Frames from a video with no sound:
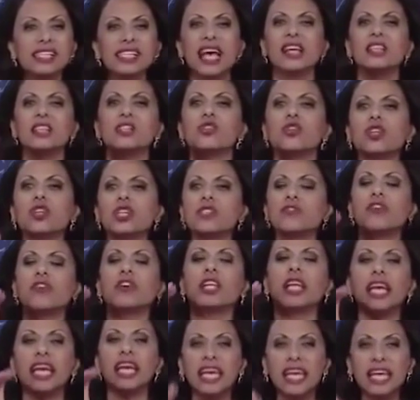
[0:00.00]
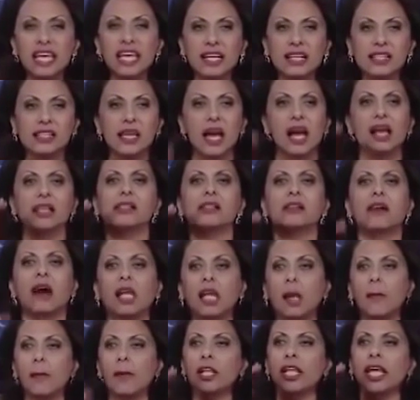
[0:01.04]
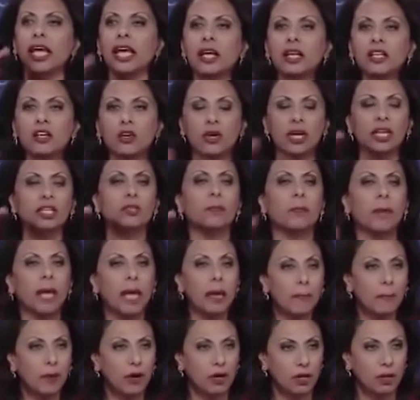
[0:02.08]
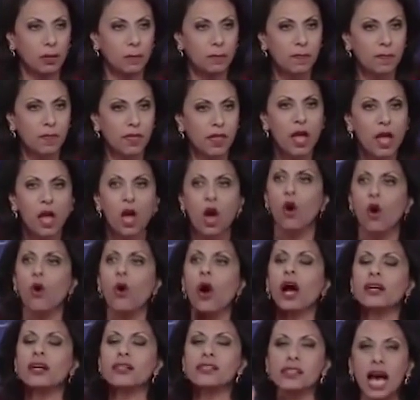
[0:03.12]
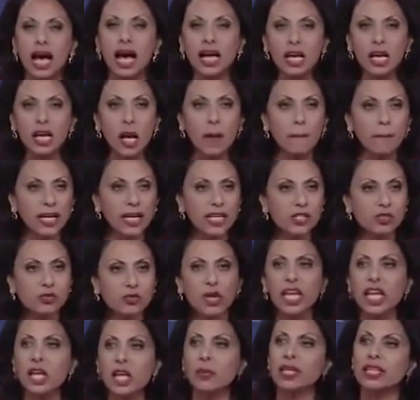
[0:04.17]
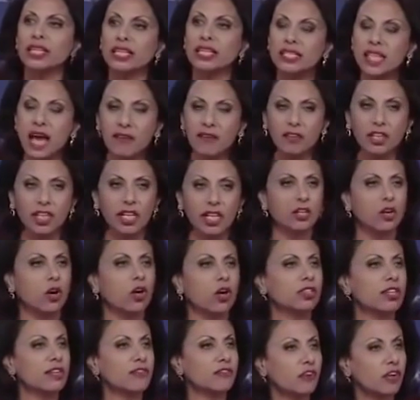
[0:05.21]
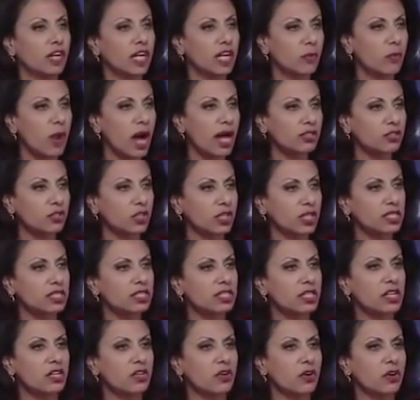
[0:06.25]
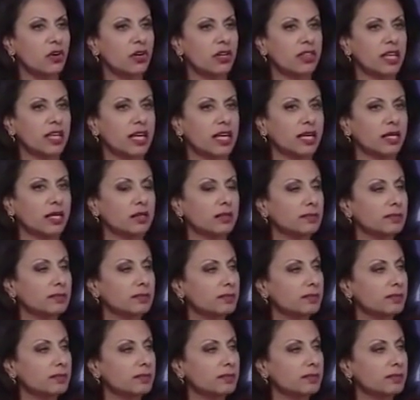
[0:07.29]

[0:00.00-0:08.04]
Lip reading: us as useful idiots, as gullible, ignorant people who are signing a peace treaty with the devil in order for Iran to continue her thing.